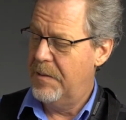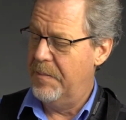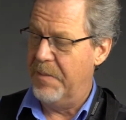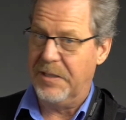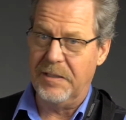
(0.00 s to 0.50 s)

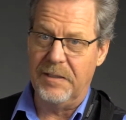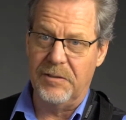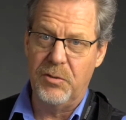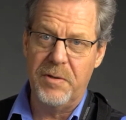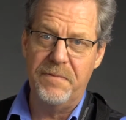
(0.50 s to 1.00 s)
But the
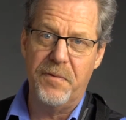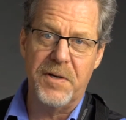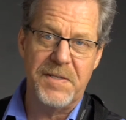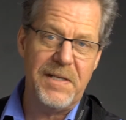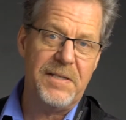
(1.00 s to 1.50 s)
24
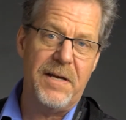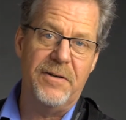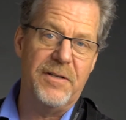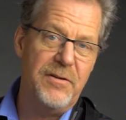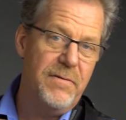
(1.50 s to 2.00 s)
to
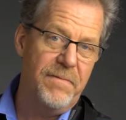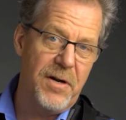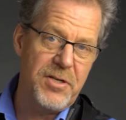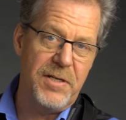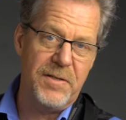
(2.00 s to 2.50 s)
600, the new
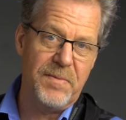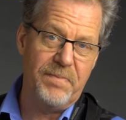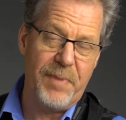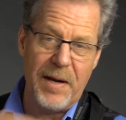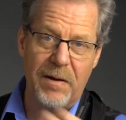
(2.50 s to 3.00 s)
version, is
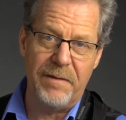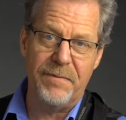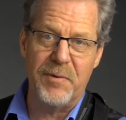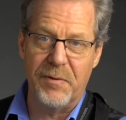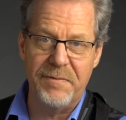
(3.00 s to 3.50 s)
apparently,
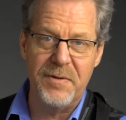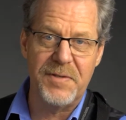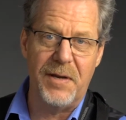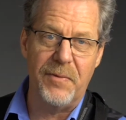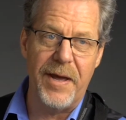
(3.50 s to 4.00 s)
from the
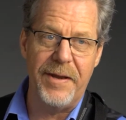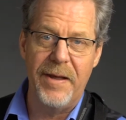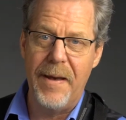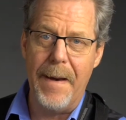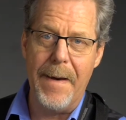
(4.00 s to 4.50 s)
reviews I read,
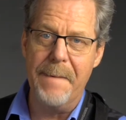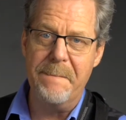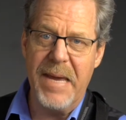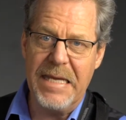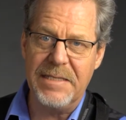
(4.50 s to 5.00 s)

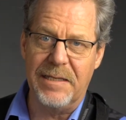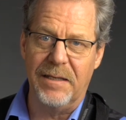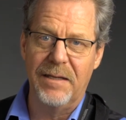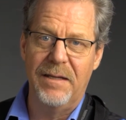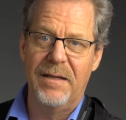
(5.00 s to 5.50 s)

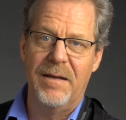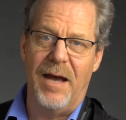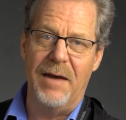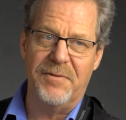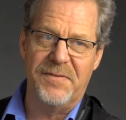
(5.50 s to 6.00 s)
amazing.
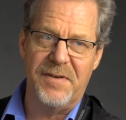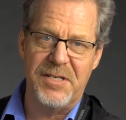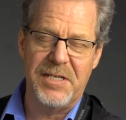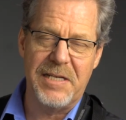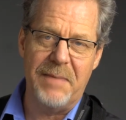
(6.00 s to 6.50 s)
I was very
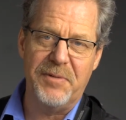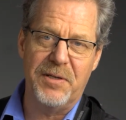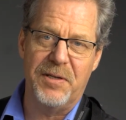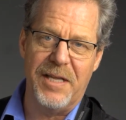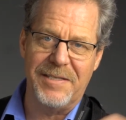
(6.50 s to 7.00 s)

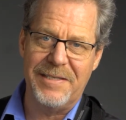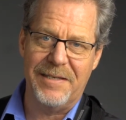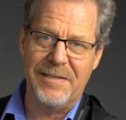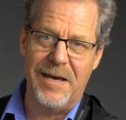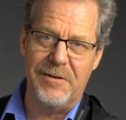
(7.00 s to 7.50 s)
skeptical at
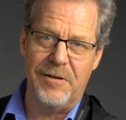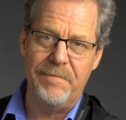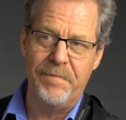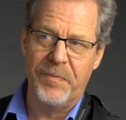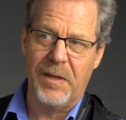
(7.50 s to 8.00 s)

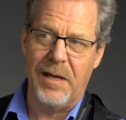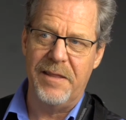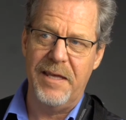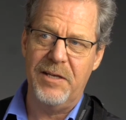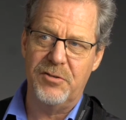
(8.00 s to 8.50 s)
600. I
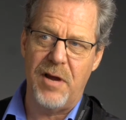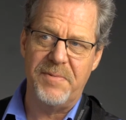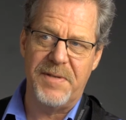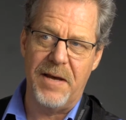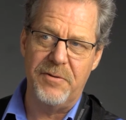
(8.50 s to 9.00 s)
think it
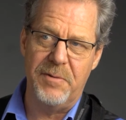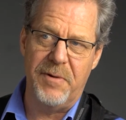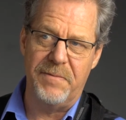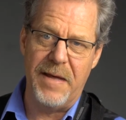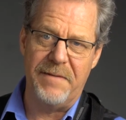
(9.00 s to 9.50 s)
drops down to
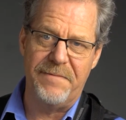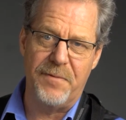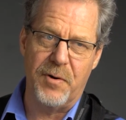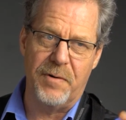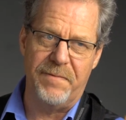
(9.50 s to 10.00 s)
about f4
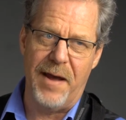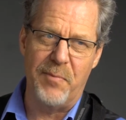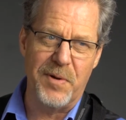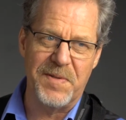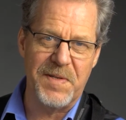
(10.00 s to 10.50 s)
or
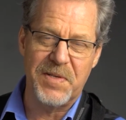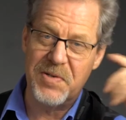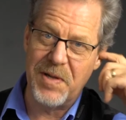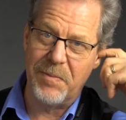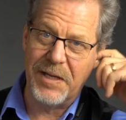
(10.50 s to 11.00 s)
5.6 or
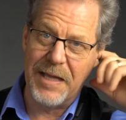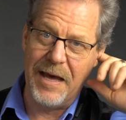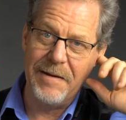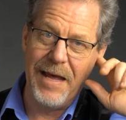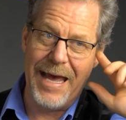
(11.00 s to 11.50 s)
something like
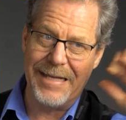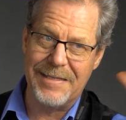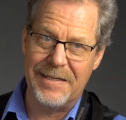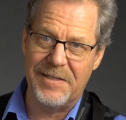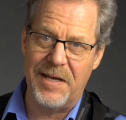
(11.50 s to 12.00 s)
that at
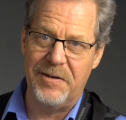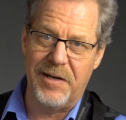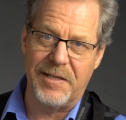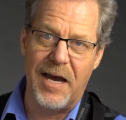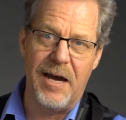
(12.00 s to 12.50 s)
600
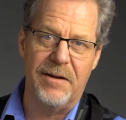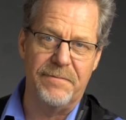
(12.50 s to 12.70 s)
at the higher